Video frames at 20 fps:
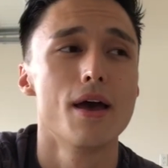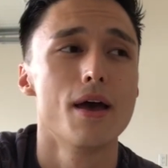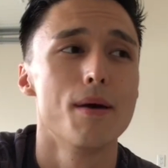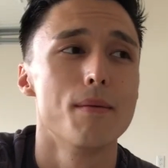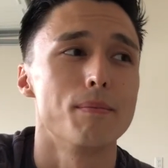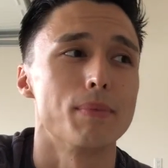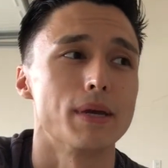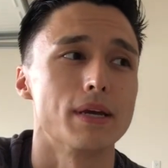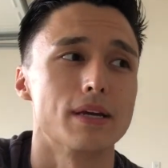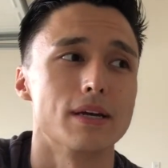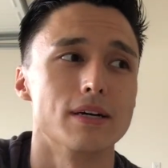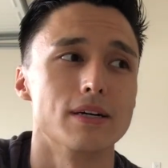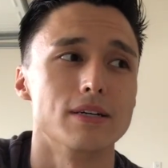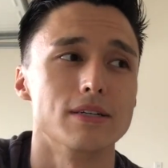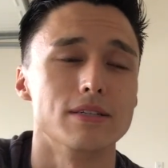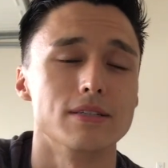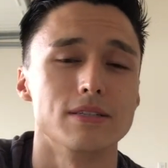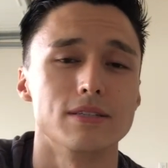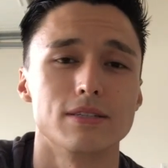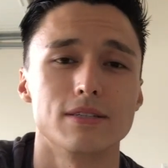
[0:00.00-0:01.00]

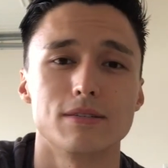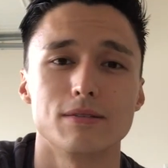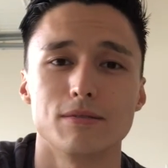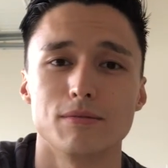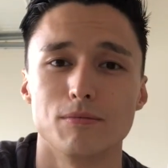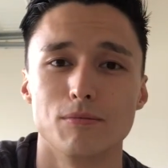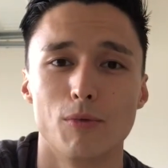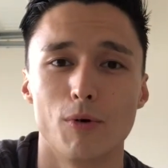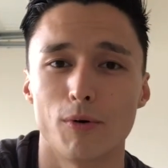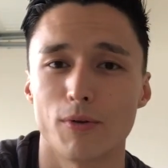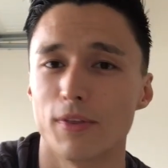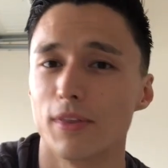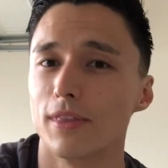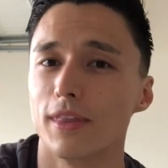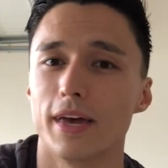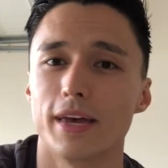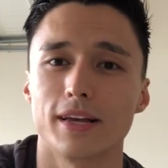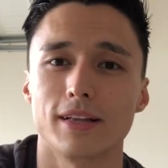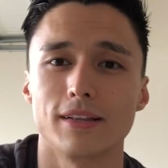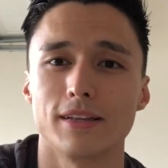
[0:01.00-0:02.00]
because more than
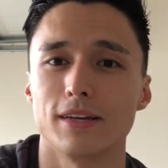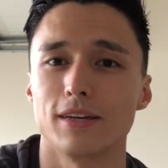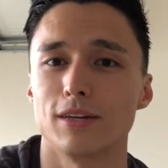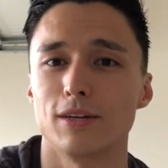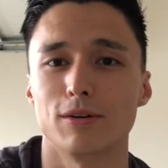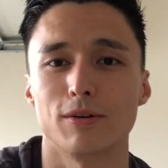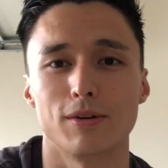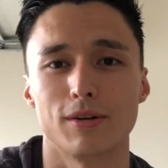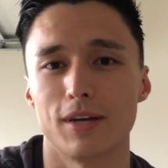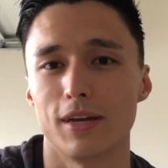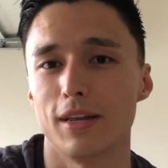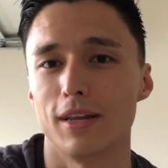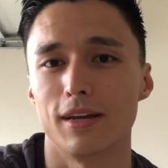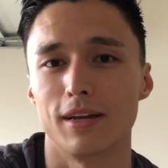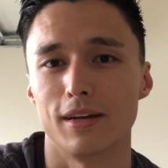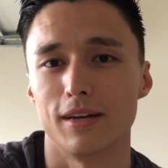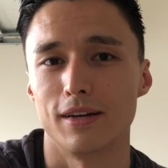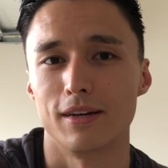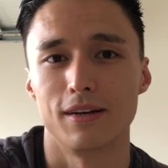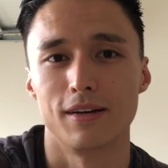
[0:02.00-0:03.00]
likely you're
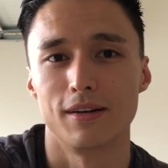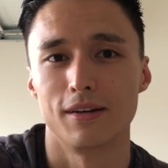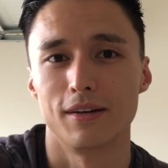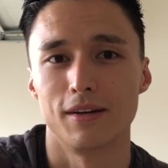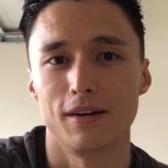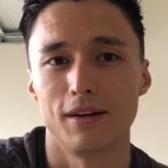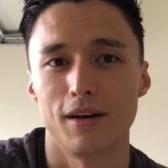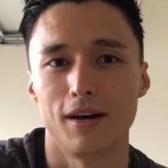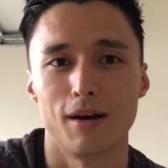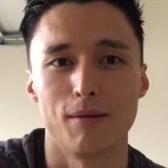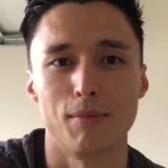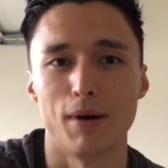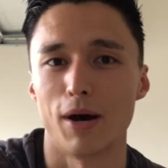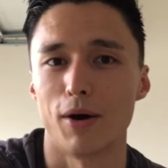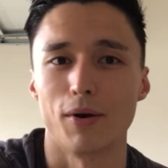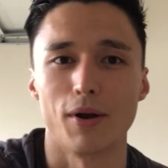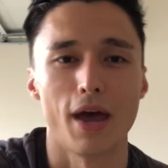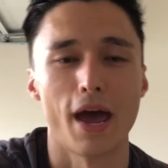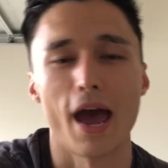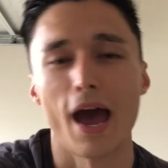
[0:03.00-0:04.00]
getting
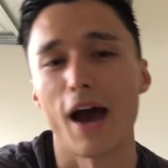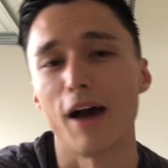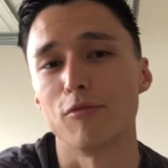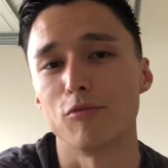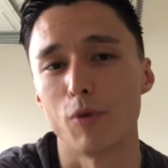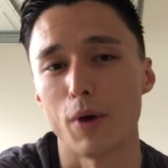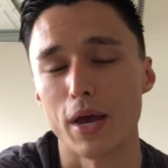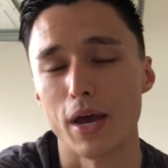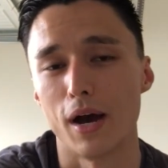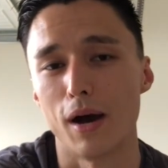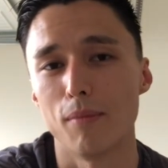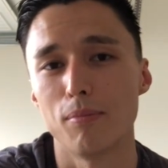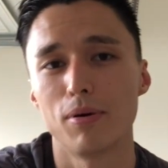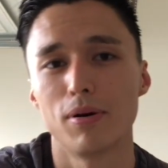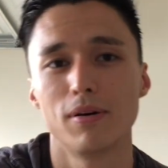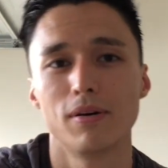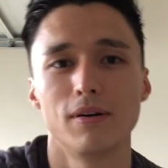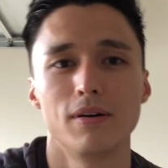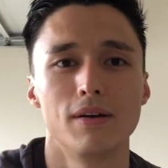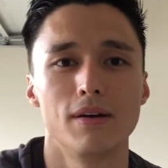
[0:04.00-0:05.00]
about halfway
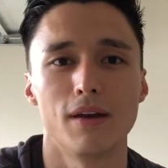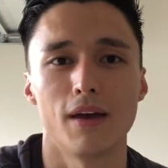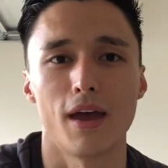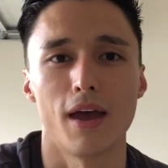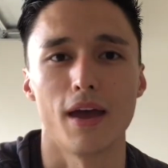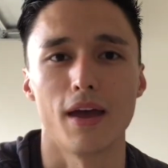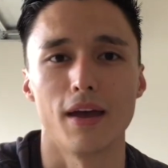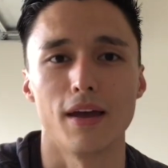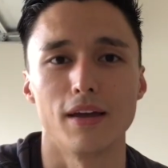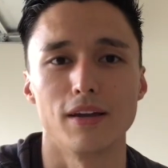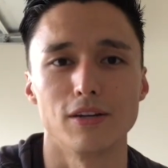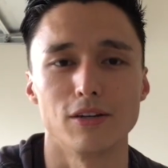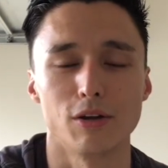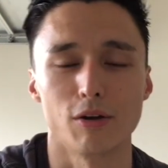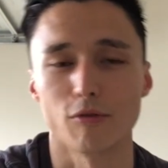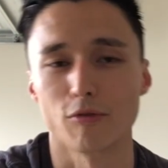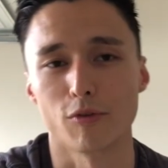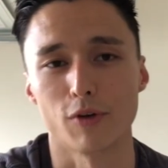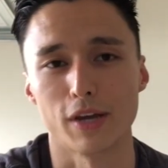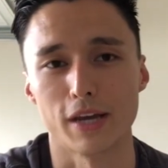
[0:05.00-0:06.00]
up and you're
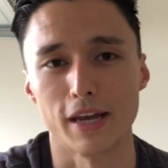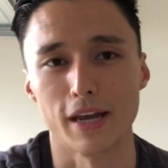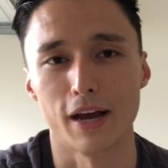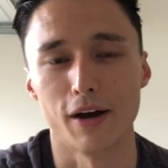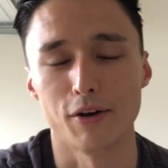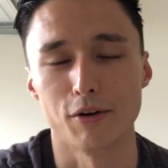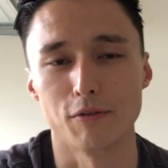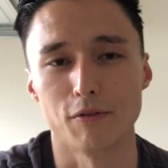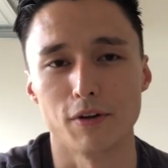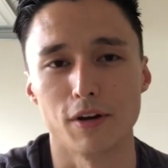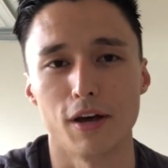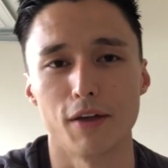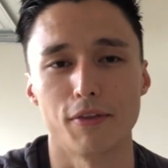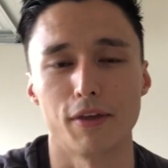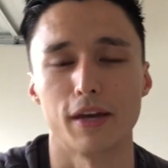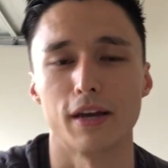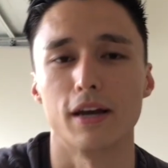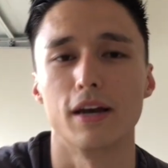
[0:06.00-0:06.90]
freaking out over nothing.